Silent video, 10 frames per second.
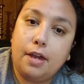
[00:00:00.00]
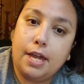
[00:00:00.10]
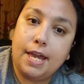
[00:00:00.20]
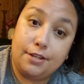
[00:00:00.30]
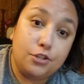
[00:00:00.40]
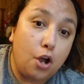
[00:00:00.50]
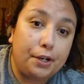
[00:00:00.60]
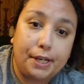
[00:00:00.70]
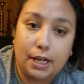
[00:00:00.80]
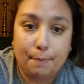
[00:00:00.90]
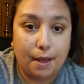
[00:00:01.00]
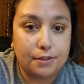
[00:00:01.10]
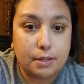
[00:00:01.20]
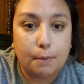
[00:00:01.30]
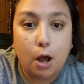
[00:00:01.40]
he is talking about
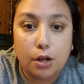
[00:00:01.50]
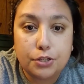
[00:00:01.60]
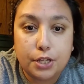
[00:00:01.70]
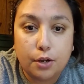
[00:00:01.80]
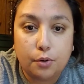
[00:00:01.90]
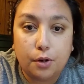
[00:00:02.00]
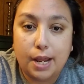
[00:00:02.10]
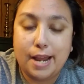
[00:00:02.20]
Suboxone.